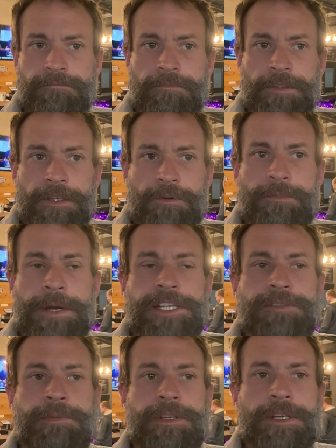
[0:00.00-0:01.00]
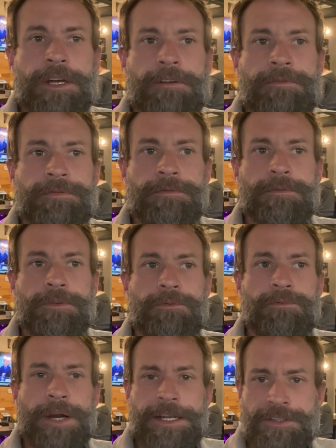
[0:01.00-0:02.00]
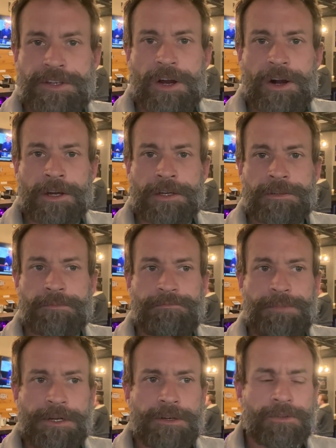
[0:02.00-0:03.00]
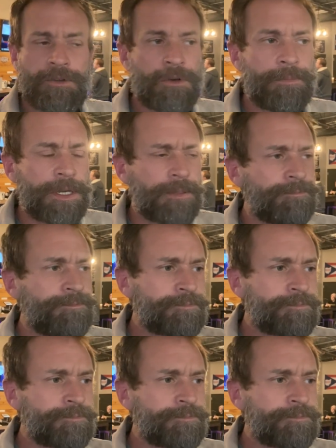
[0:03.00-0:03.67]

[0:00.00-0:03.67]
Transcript: It reminds me of Red Dog beer a little bit.